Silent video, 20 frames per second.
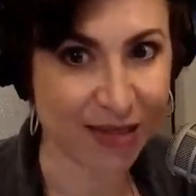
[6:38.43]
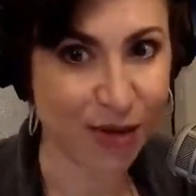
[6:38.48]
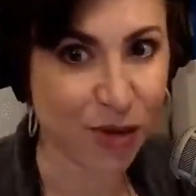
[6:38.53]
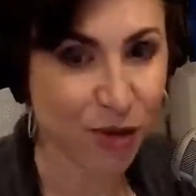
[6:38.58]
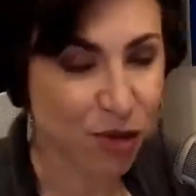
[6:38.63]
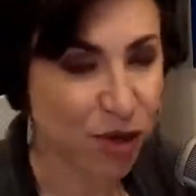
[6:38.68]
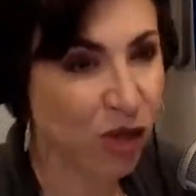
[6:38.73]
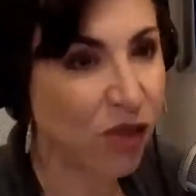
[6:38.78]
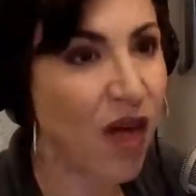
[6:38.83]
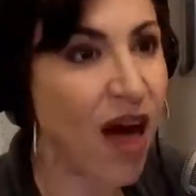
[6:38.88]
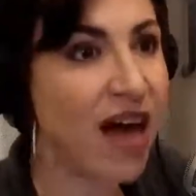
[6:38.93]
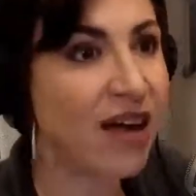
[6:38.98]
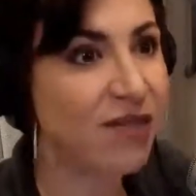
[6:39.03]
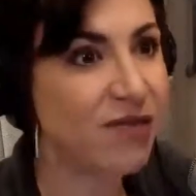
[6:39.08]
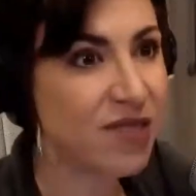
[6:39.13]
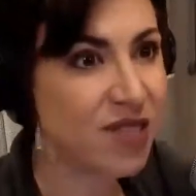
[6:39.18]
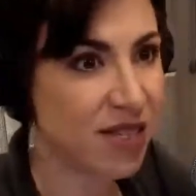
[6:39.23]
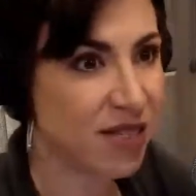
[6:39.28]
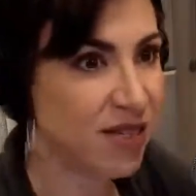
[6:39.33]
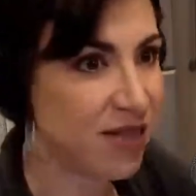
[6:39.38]
So there's a lot
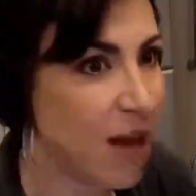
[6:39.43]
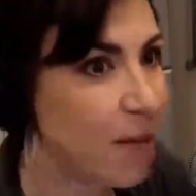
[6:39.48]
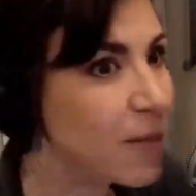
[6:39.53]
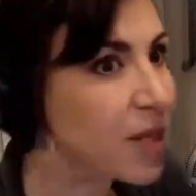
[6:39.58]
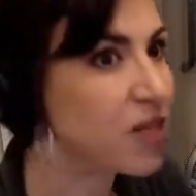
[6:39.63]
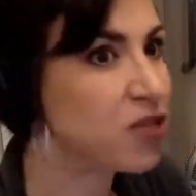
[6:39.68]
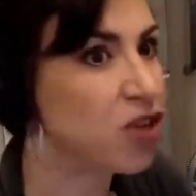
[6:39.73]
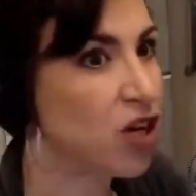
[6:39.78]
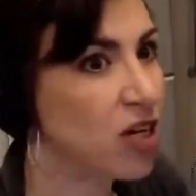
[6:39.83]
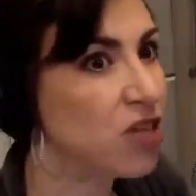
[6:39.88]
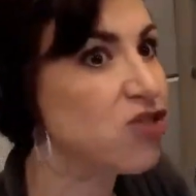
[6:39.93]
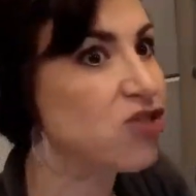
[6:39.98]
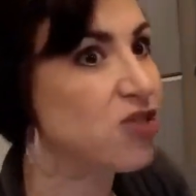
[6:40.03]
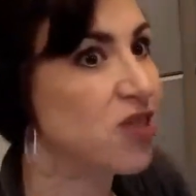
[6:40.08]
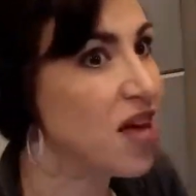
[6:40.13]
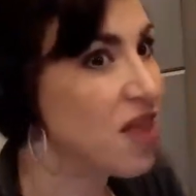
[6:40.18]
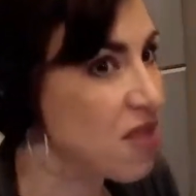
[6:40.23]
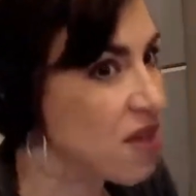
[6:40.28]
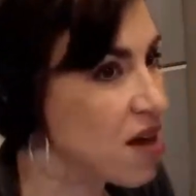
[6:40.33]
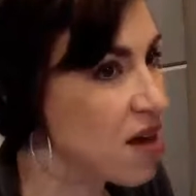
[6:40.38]
of systemic
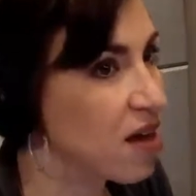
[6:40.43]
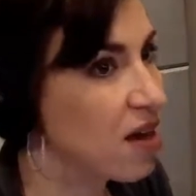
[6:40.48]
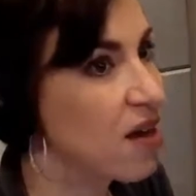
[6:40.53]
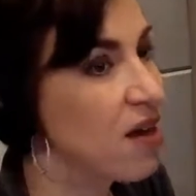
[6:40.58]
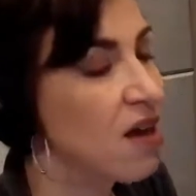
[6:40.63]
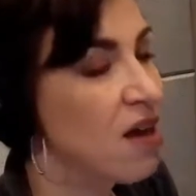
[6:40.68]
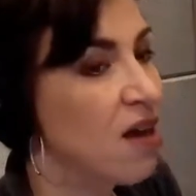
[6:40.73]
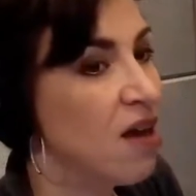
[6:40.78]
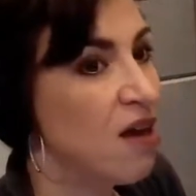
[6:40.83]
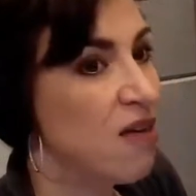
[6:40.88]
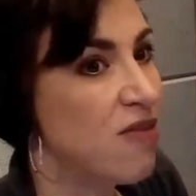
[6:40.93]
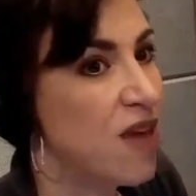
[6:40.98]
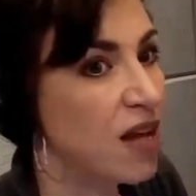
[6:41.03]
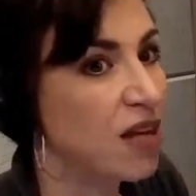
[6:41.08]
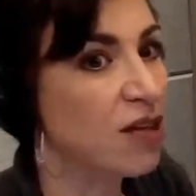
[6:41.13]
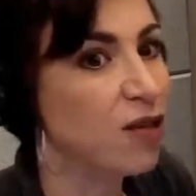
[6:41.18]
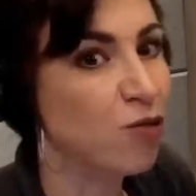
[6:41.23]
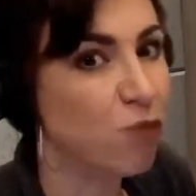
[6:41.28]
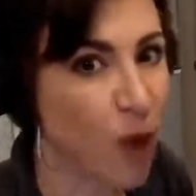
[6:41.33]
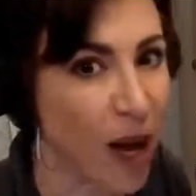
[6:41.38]
changes, I think, that
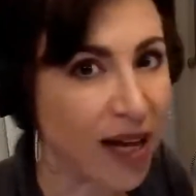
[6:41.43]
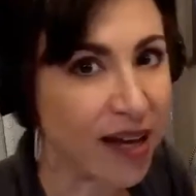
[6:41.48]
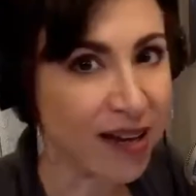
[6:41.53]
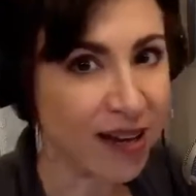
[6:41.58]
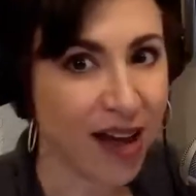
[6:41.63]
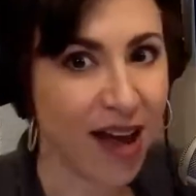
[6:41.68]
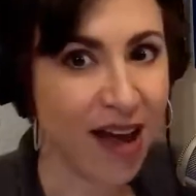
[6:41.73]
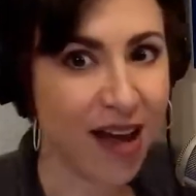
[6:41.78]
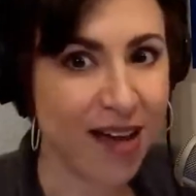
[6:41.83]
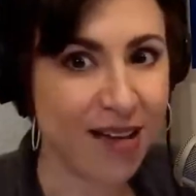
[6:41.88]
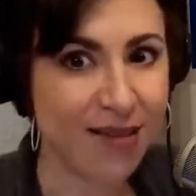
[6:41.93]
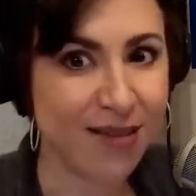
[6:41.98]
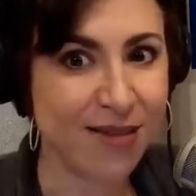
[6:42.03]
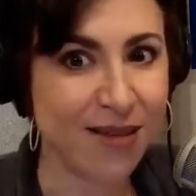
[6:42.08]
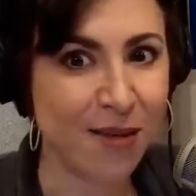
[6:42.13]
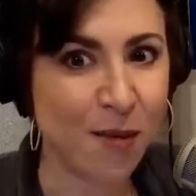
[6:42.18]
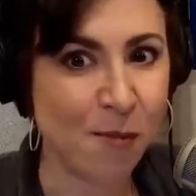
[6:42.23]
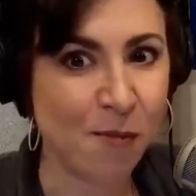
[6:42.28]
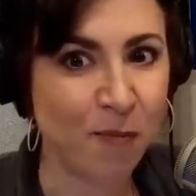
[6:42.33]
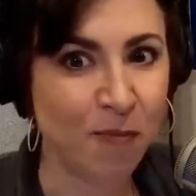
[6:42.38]
could
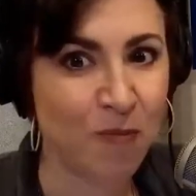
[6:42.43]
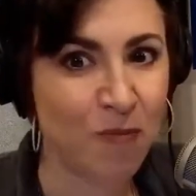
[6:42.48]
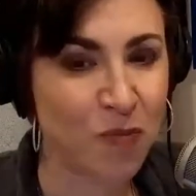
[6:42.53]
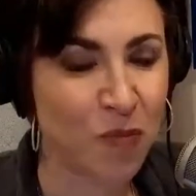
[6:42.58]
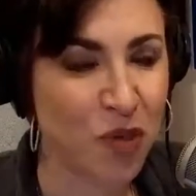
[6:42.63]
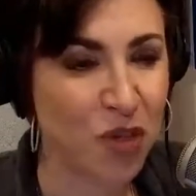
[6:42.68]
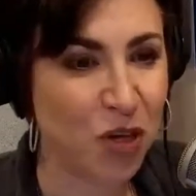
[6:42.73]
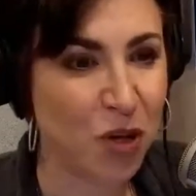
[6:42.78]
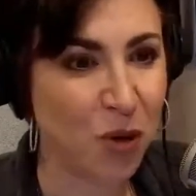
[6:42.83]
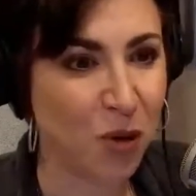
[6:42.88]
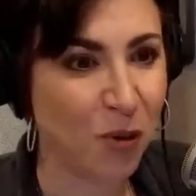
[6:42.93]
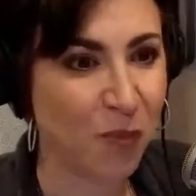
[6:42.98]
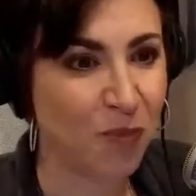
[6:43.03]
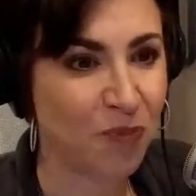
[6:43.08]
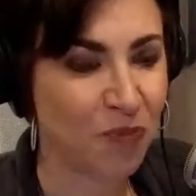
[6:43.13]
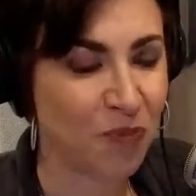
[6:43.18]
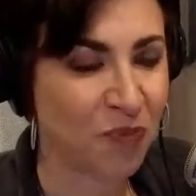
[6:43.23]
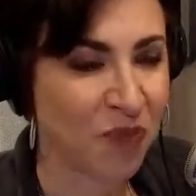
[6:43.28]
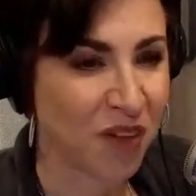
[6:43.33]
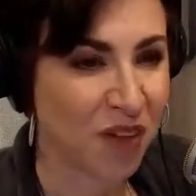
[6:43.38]
recognize,
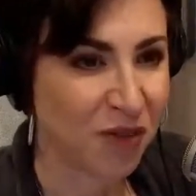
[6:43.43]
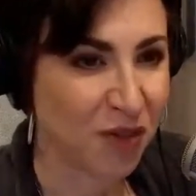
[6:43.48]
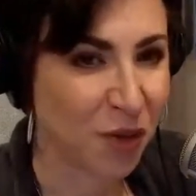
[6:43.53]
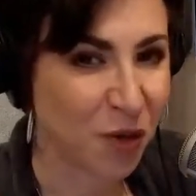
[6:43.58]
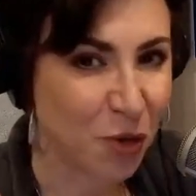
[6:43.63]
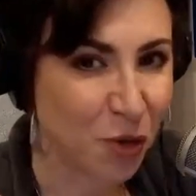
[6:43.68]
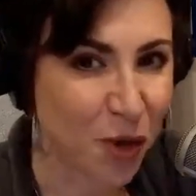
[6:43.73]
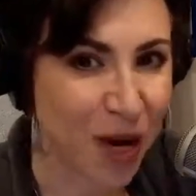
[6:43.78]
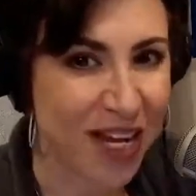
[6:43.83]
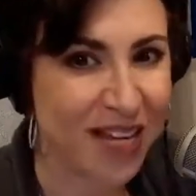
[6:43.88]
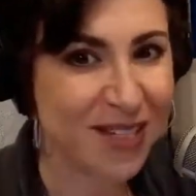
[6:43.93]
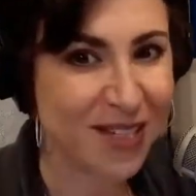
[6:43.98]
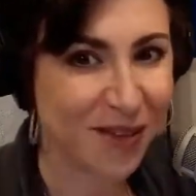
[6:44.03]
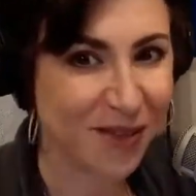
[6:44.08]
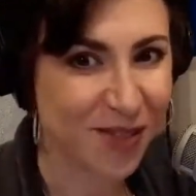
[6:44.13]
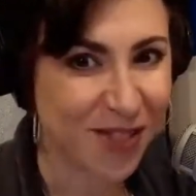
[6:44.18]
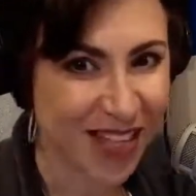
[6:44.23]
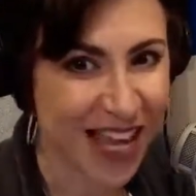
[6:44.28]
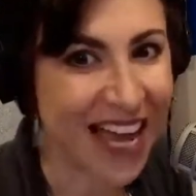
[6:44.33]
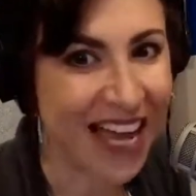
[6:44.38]
the grains
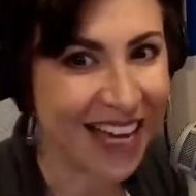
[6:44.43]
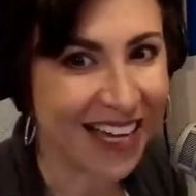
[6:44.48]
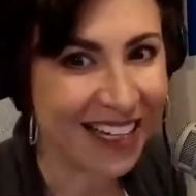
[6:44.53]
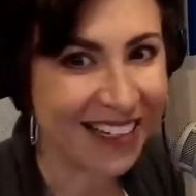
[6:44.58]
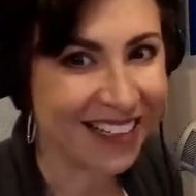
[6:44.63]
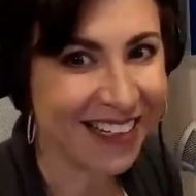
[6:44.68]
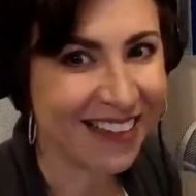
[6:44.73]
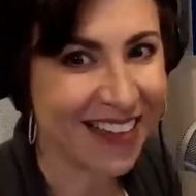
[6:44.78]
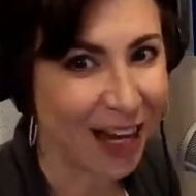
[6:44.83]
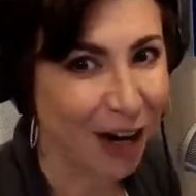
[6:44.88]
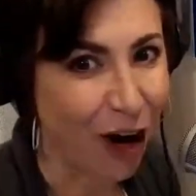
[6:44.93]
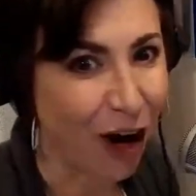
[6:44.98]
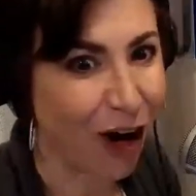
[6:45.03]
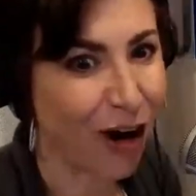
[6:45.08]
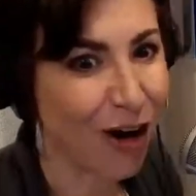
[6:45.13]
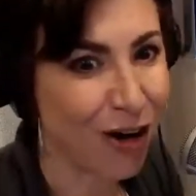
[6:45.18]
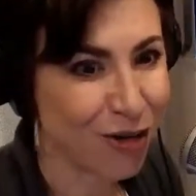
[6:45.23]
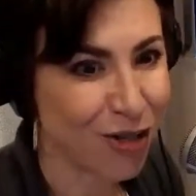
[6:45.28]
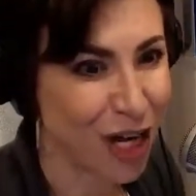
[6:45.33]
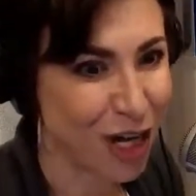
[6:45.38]
of sand that
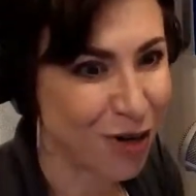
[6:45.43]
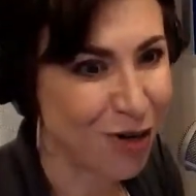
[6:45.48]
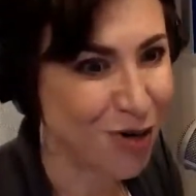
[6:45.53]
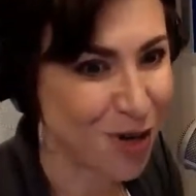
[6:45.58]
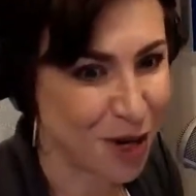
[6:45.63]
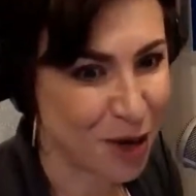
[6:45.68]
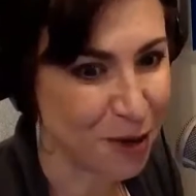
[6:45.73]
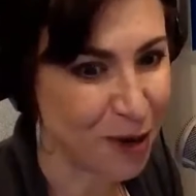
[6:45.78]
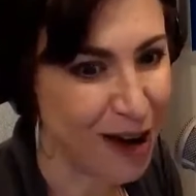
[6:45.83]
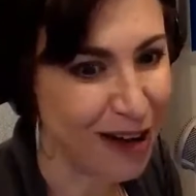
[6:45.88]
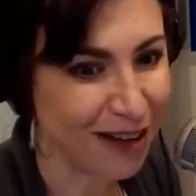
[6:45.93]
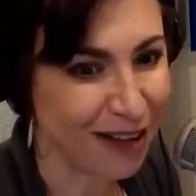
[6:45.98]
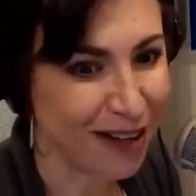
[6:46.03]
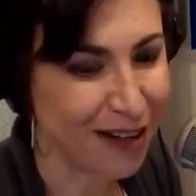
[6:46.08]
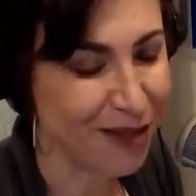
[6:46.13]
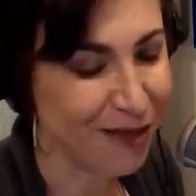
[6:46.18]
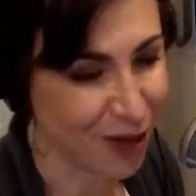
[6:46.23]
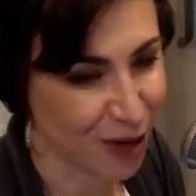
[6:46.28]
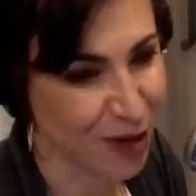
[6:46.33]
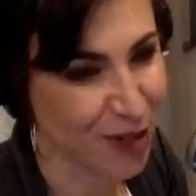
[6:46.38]
are gender
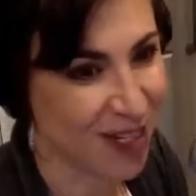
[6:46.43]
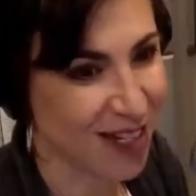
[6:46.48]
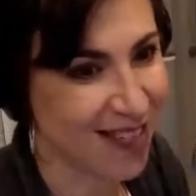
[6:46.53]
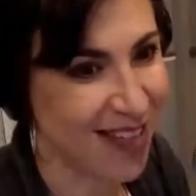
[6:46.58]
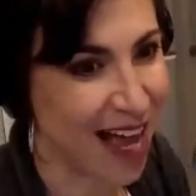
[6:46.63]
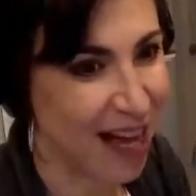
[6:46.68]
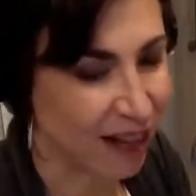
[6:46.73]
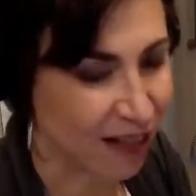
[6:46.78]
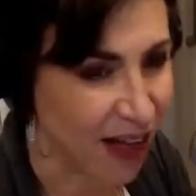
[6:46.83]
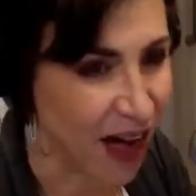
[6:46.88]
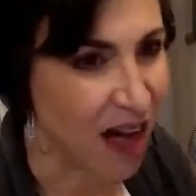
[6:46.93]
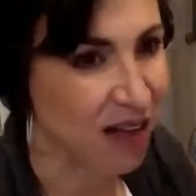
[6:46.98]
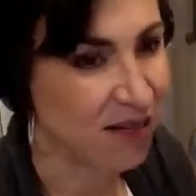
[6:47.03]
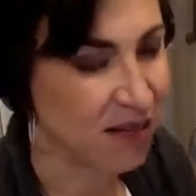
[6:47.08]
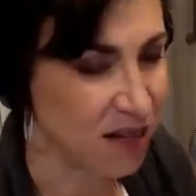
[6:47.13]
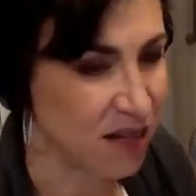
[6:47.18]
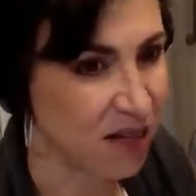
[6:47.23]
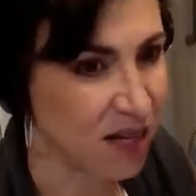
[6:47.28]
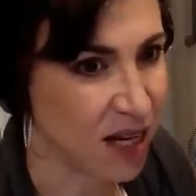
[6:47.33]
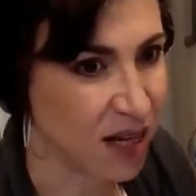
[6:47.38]
inequality versus that glass
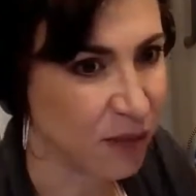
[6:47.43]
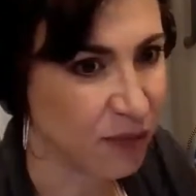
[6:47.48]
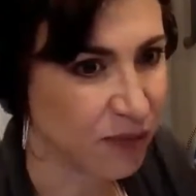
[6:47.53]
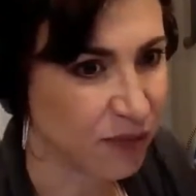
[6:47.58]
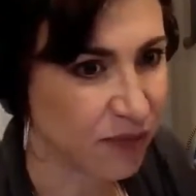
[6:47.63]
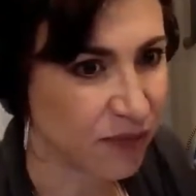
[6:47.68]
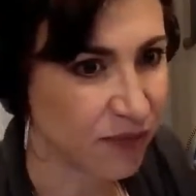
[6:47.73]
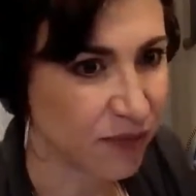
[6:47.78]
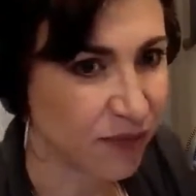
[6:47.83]
ceiling.